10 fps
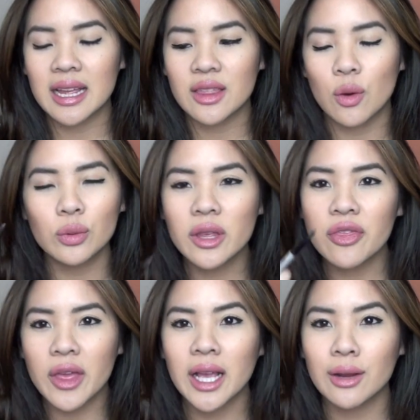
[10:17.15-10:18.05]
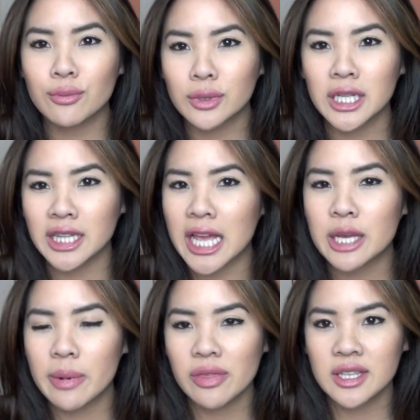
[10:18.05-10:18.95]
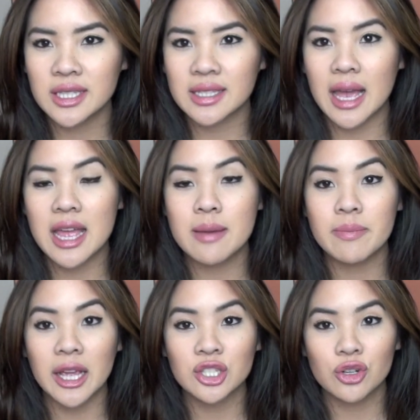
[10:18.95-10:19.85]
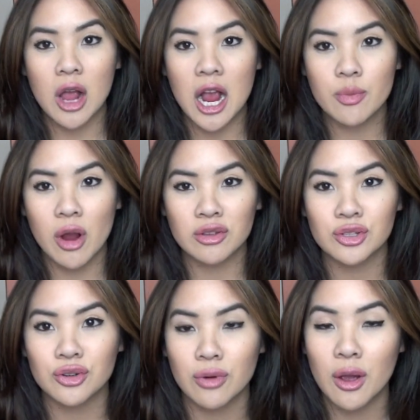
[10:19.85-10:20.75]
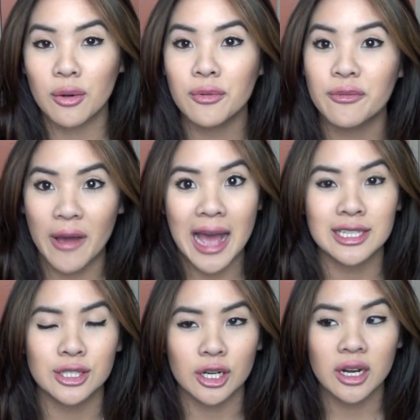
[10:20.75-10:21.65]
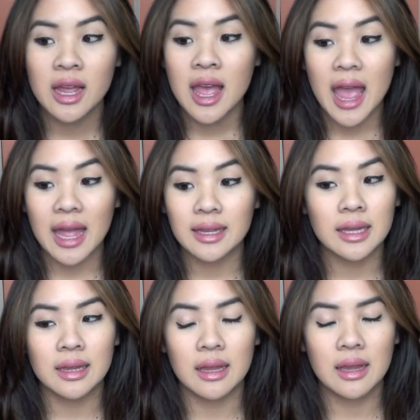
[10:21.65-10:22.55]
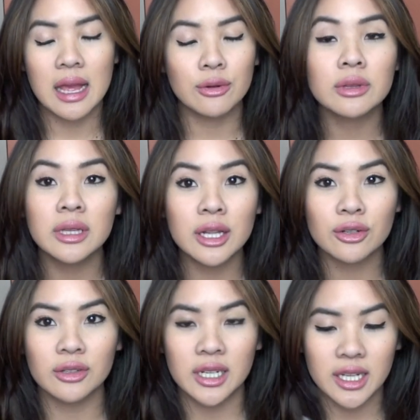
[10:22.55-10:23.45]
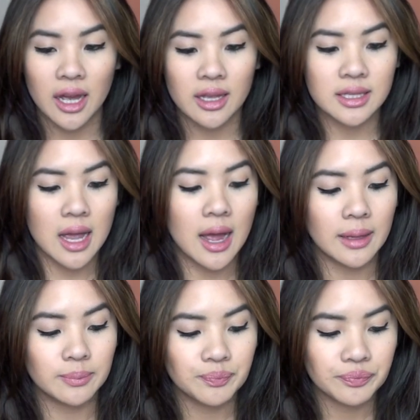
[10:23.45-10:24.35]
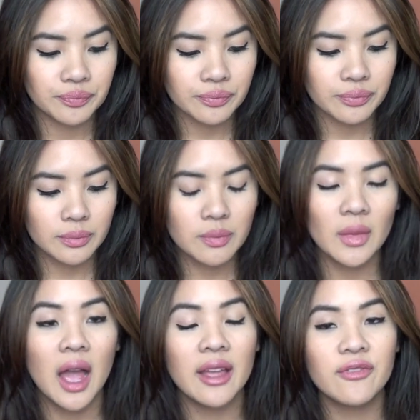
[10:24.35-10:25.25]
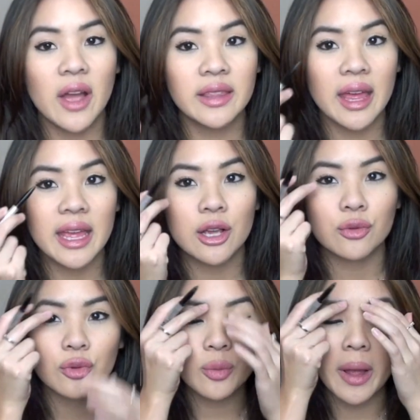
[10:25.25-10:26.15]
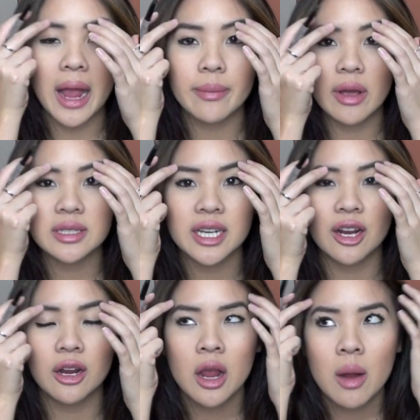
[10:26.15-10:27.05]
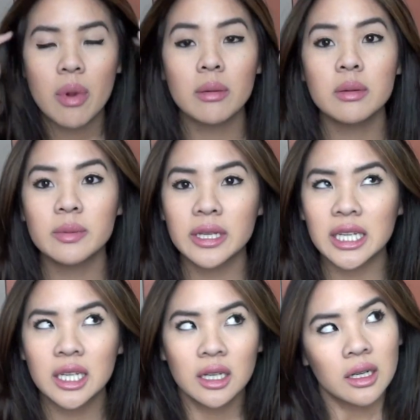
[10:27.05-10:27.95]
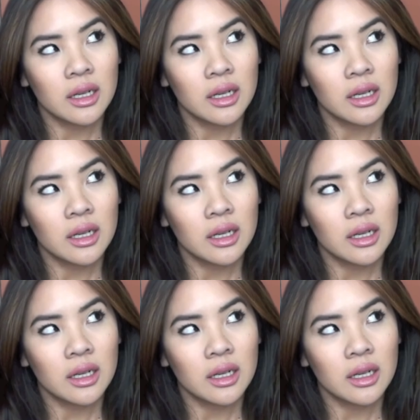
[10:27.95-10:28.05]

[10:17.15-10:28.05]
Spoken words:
the only thing I really like about this is that it makes your eyebrows grow faster, and it literally does. I find that it grew my eyebrows here probably